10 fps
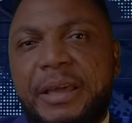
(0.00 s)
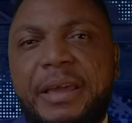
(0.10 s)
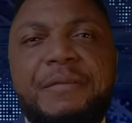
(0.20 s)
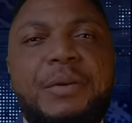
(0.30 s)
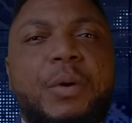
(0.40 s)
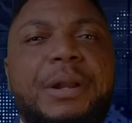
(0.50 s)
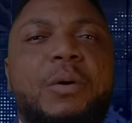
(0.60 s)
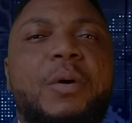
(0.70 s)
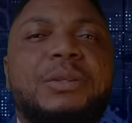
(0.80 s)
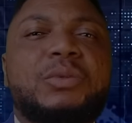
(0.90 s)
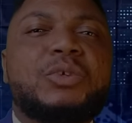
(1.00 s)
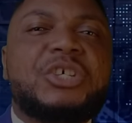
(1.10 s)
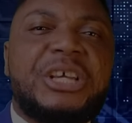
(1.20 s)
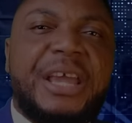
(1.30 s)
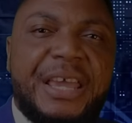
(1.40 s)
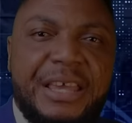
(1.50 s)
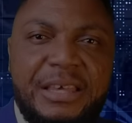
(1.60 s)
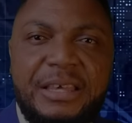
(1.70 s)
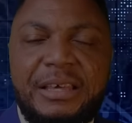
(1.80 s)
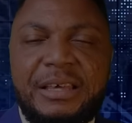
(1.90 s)
Even when they want to share
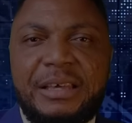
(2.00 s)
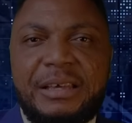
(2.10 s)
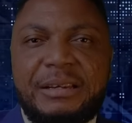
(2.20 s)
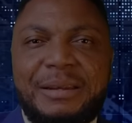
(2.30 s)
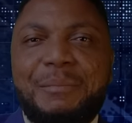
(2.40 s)
the